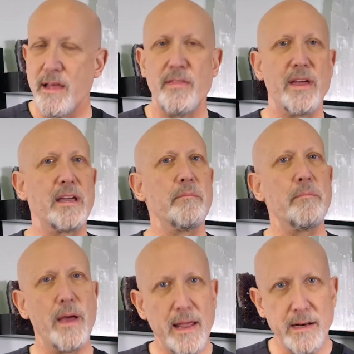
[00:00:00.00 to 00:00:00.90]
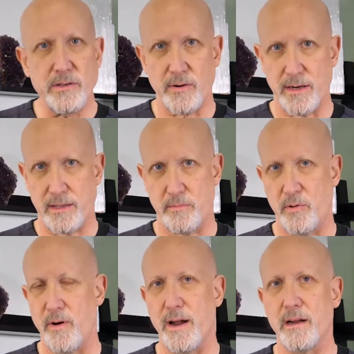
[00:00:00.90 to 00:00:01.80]
They can penetrate the
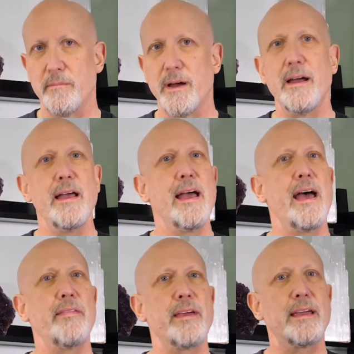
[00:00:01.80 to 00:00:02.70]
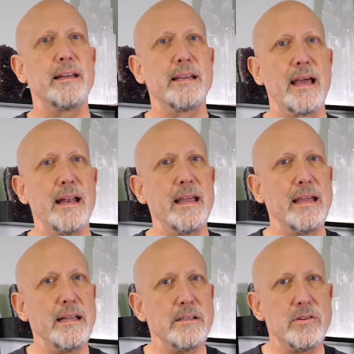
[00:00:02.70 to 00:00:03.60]
parenchyma and they can get
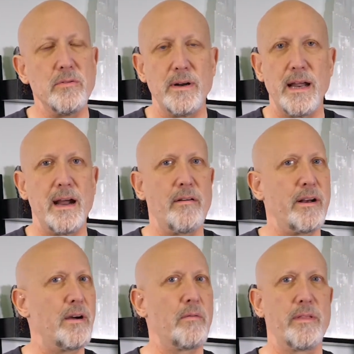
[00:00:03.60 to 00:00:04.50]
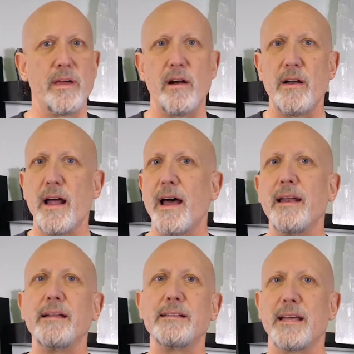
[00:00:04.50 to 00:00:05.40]
into an area where they are not
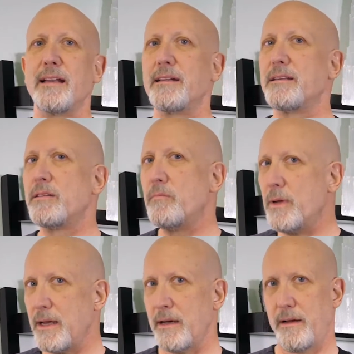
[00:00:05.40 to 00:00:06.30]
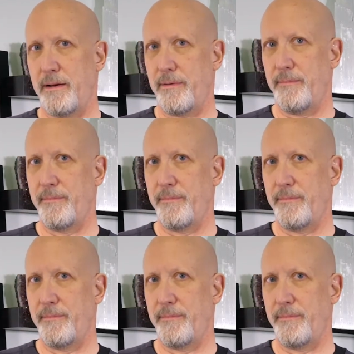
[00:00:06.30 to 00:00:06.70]
intended to be on.